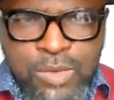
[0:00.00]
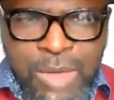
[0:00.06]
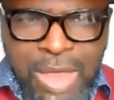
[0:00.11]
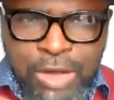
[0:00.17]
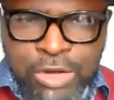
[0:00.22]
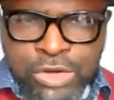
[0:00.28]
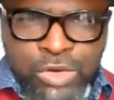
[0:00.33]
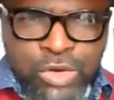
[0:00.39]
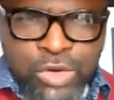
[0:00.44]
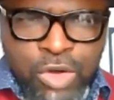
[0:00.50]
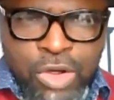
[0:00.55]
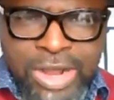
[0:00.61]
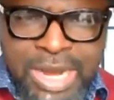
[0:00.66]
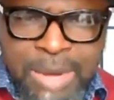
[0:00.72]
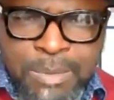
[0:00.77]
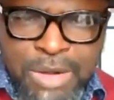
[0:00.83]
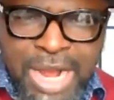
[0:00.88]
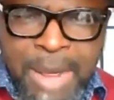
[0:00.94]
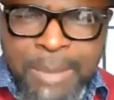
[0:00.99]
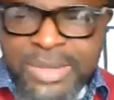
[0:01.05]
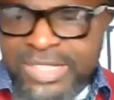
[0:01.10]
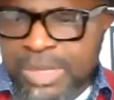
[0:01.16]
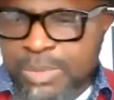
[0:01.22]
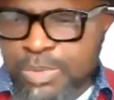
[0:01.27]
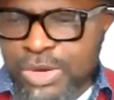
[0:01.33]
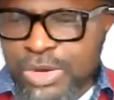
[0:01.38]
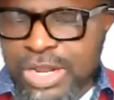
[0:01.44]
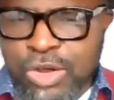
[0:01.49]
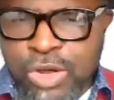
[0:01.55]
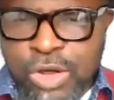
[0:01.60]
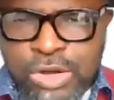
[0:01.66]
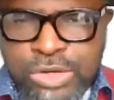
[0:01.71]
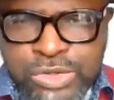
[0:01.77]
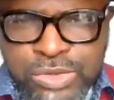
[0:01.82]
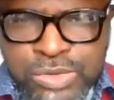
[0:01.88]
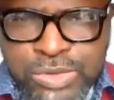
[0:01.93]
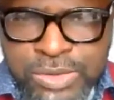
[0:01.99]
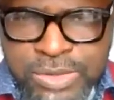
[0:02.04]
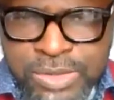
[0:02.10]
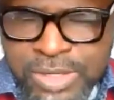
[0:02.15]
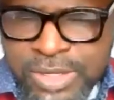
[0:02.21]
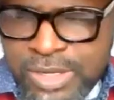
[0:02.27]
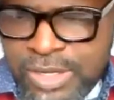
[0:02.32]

We are going to call them. Olabisi put the call through.